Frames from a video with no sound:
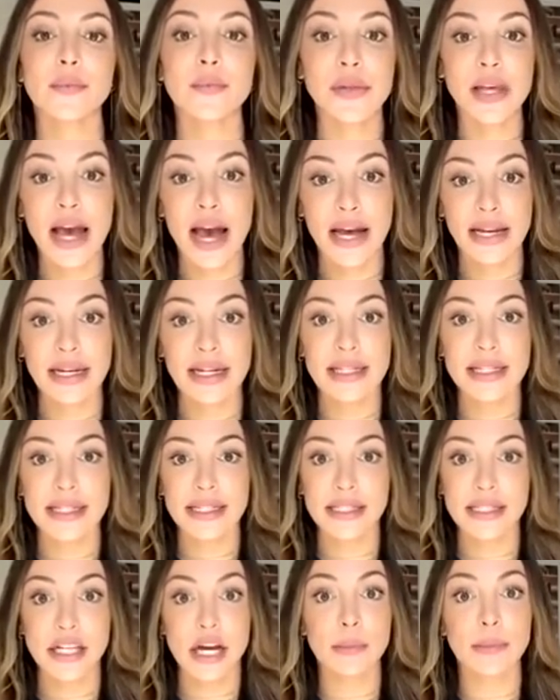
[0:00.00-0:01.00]
Yeah, and it's
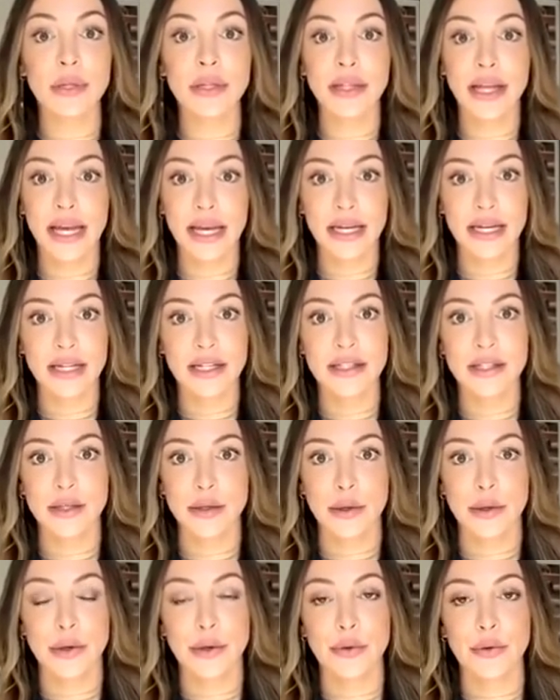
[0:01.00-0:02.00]
double gated,
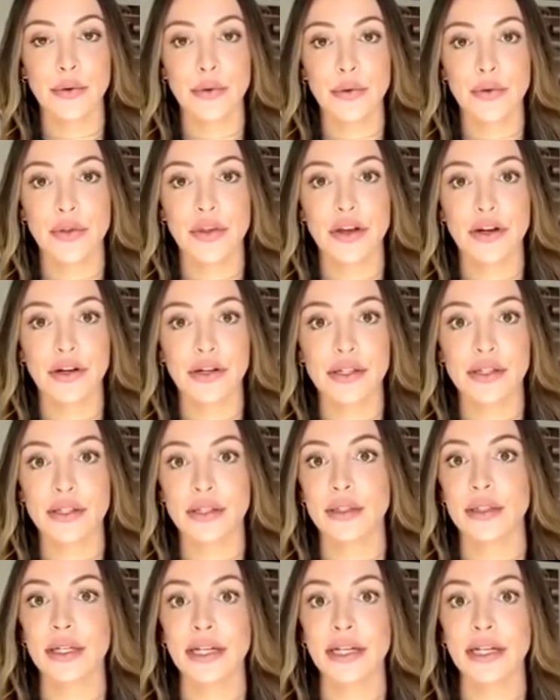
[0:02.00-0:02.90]
so there's